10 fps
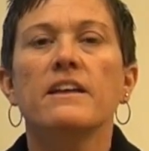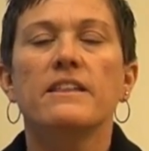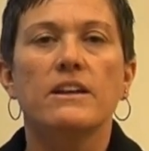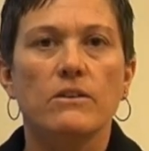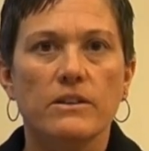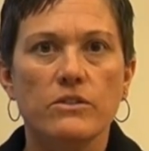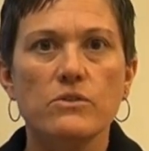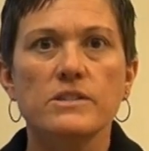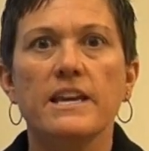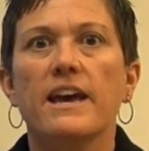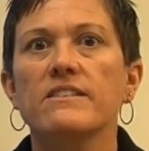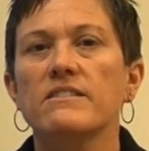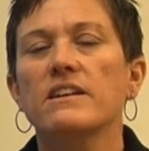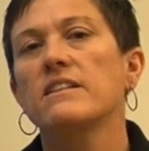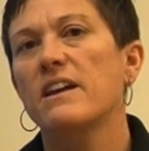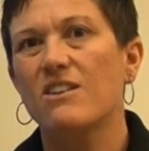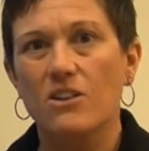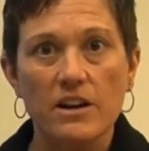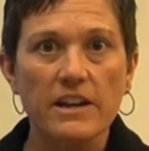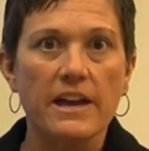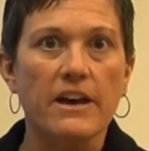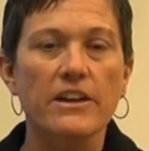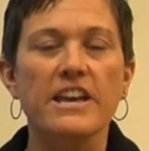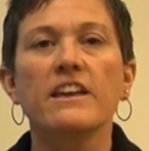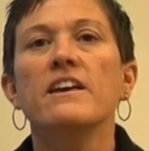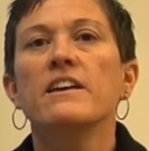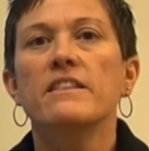that are enthusiastic, that aren't yelling,